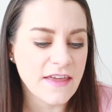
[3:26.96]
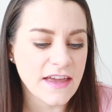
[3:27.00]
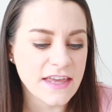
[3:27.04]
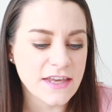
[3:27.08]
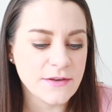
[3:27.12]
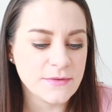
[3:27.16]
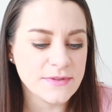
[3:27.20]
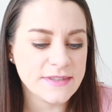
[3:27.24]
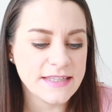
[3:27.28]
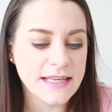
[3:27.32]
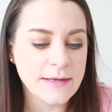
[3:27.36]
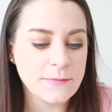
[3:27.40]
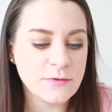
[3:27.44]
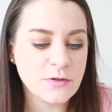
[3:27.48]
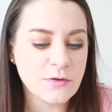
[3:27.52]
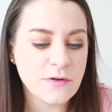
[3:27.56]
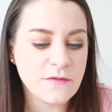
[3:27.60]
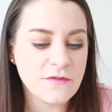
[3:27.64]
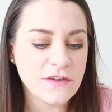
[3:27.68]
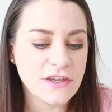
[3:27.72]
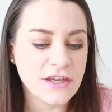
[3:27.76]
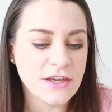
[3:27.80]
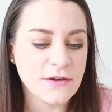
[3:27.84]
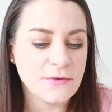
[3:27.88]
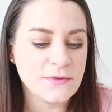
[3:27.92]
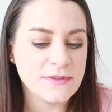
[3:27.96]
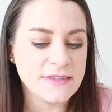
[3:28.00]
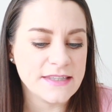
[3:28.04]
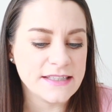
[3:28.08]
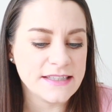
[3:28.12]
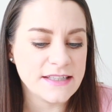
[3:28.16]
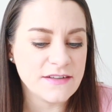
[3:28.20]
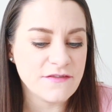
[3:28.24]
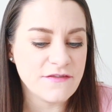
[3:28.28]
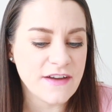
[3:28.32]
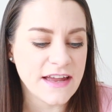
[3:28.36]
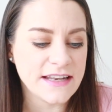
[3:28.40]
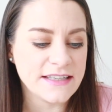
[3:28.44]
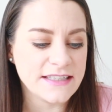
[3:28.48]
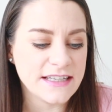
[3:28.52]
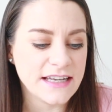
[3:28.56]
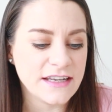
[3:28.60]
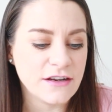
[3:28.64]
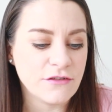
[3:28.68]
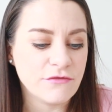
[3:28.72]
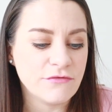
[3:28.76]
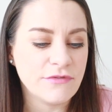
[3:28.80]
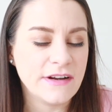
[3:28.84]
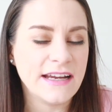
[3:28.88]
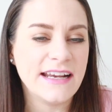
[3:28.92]
that you seem to have used this event
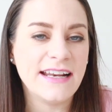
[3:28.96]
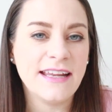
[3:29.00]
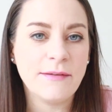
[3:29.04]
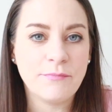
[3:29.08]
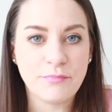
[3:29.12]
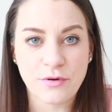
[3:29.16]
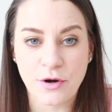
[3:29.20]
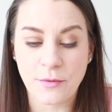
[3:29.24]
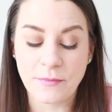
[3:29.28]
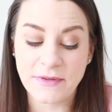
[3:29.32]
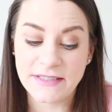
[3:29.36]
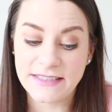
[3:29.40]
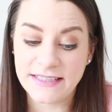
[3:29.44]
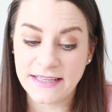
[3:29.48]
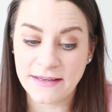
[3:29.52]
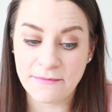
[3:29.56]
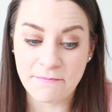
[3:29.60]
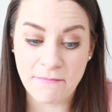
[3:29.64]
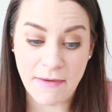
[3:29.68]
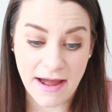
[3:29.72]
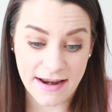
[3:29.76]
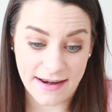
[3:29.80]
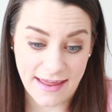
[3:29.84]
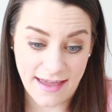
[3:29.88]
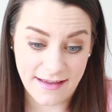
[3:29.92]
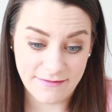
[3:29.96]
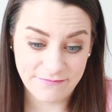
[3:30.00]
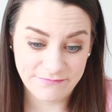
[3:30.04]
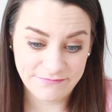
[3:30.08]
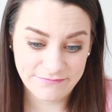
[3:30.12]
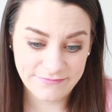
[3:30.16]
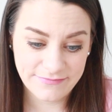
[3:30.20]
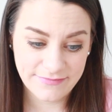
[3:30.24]
in a really promising manner.